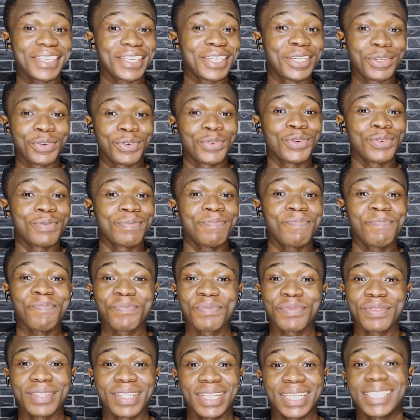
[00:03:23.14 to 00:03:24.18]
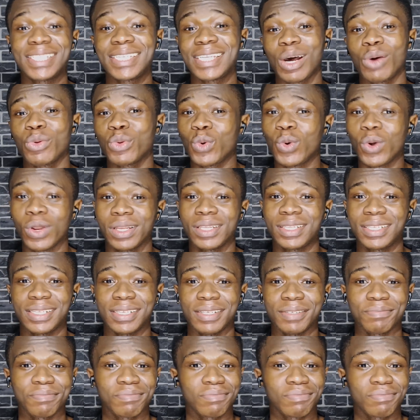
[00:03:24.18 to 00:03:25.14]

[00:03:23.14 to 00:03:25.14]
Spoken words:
in the room, the sound quality.